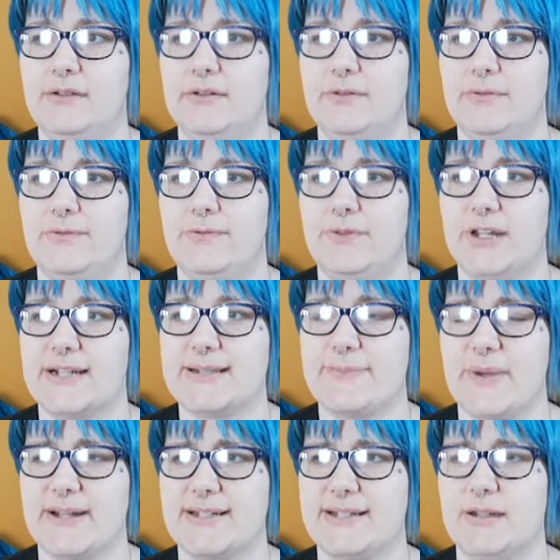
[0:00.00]
of
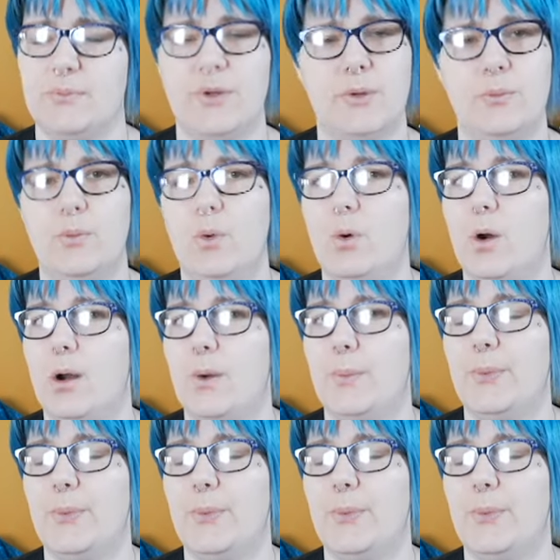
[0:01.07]
expecting a bit more.